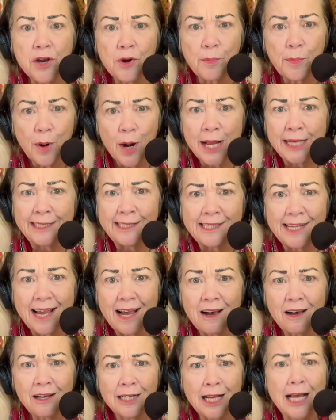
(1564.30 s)
brains
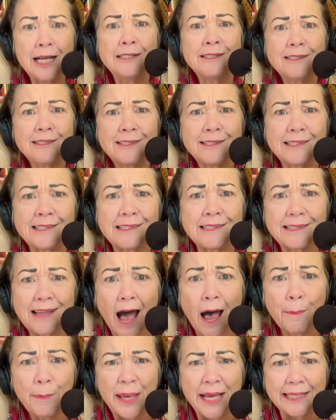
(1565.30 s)
out,
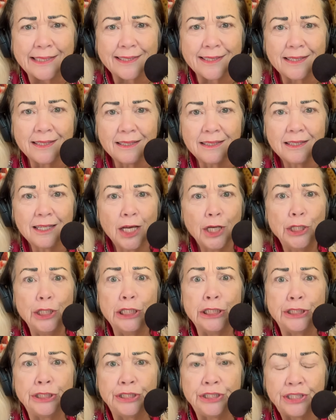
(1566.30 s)
stop it.
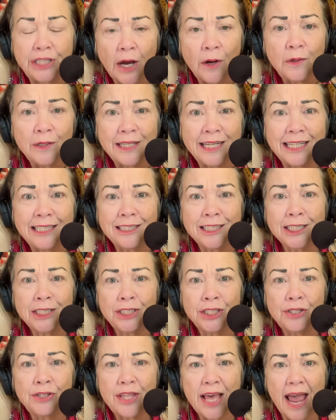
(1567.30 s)
You don't need to
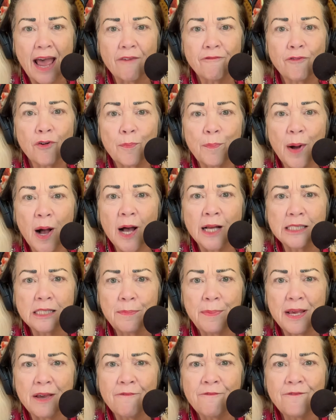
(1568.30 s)
do that for pot to
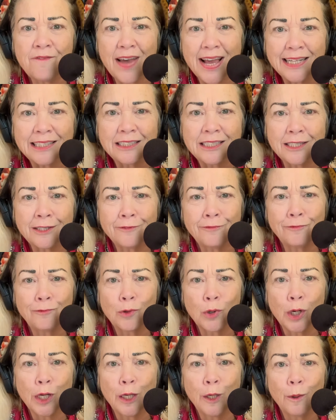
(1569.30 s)
be effective
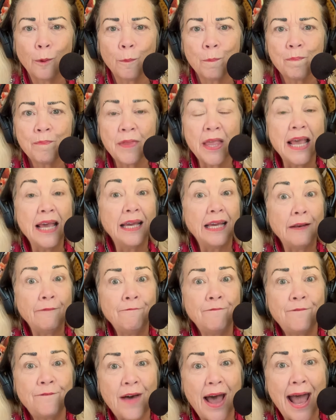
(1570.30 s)
for you. In
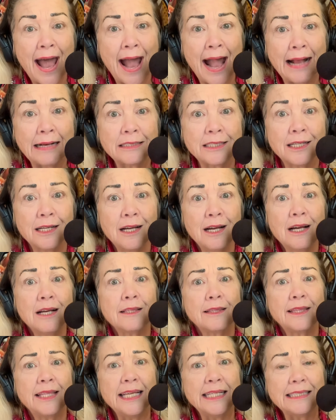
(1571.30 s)
fact,
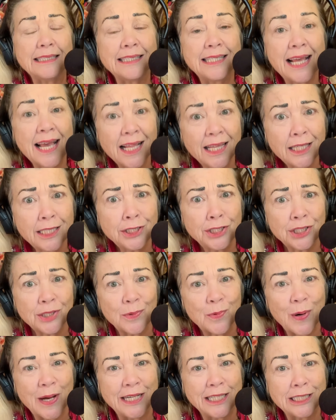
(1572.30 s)
the intelligent
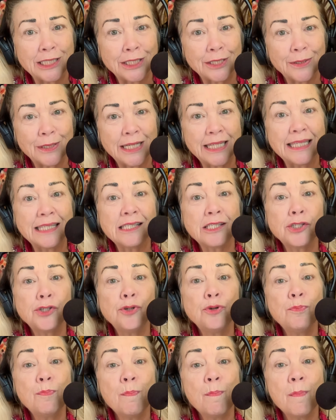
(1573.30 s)
way to do it is
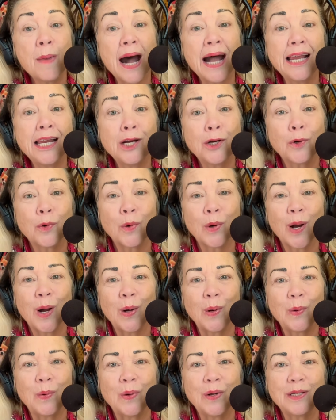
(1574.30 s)
to
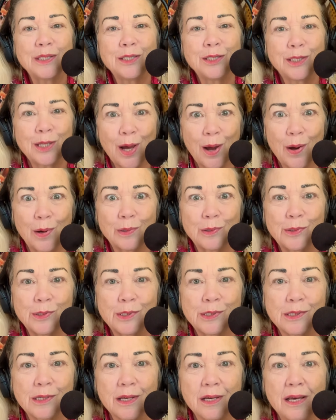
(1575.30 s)
micro
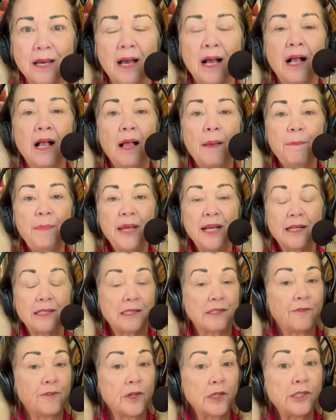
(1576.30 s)
dose.
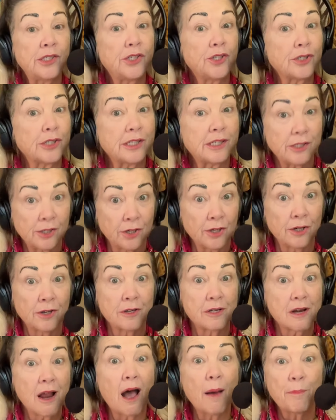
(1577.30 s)
Because first, you're
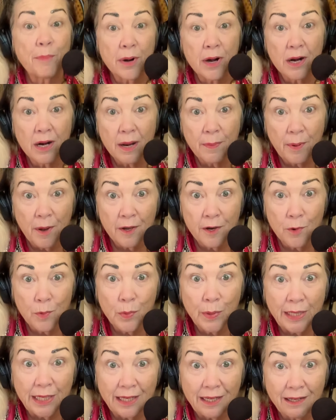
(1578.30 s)
not burning up all your
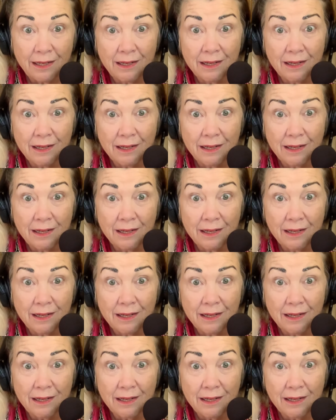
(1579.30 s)
weed,